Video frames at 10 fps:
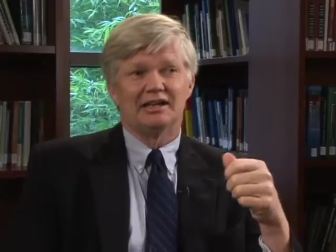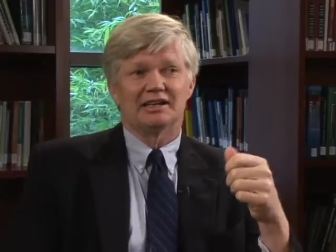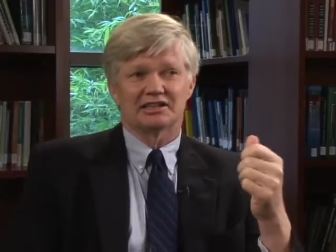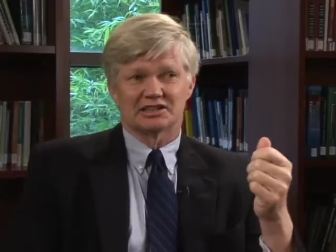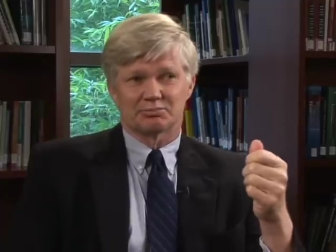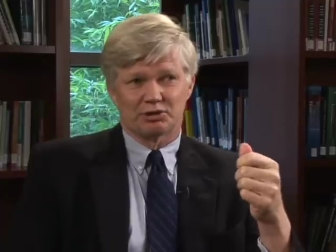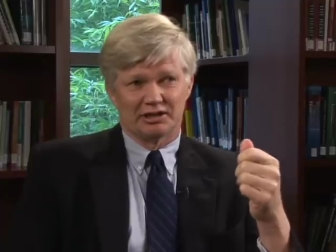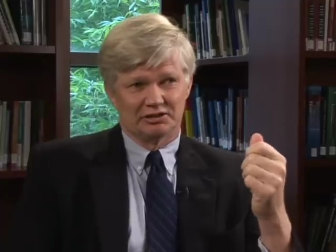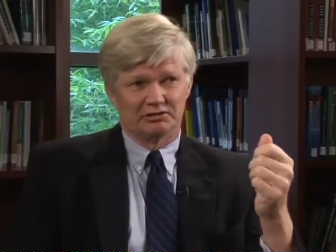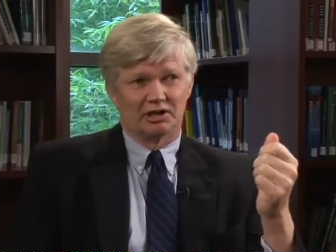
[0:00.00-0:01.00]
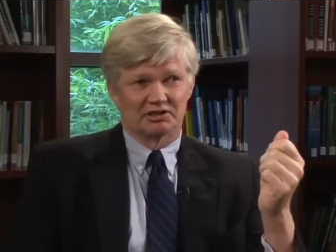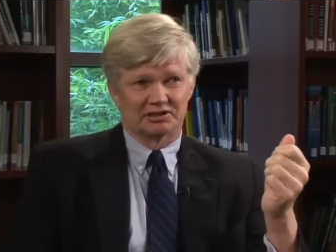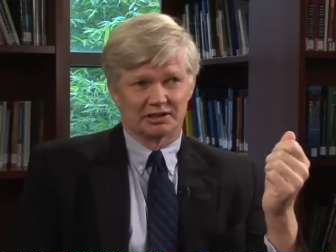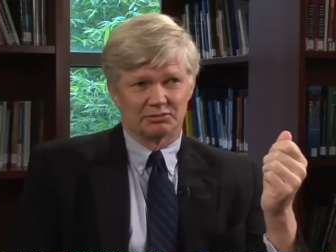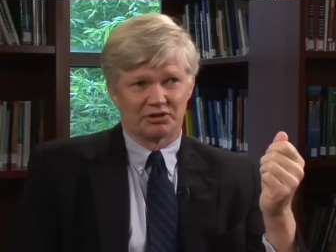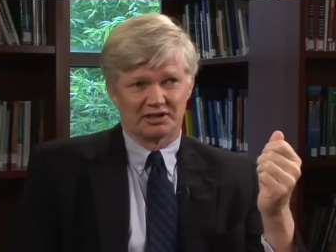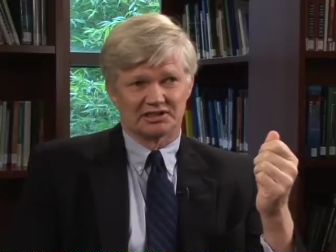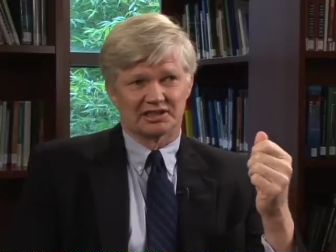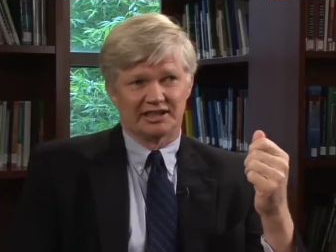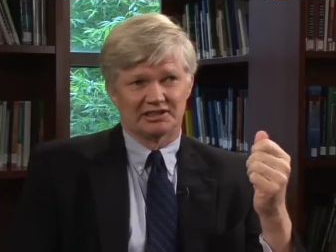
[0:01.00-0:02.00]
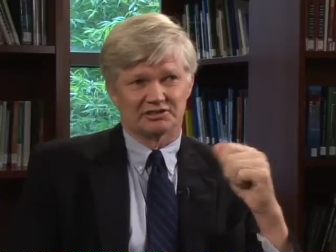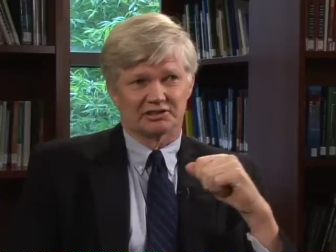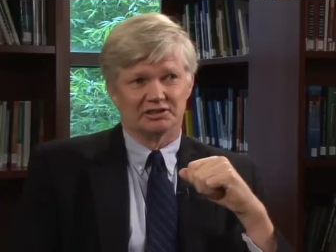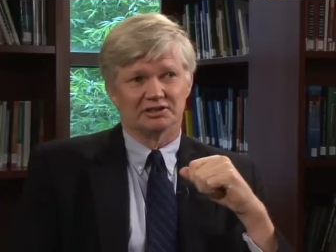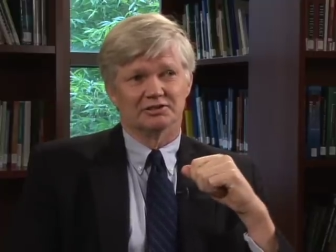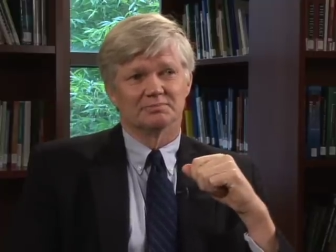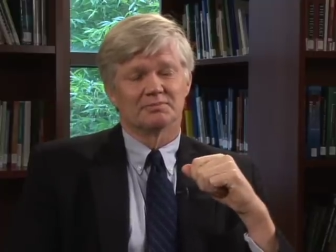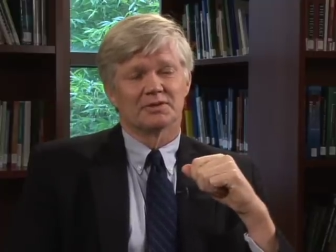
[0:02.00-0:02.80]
it can spread and do all the terrible things that cancer can do.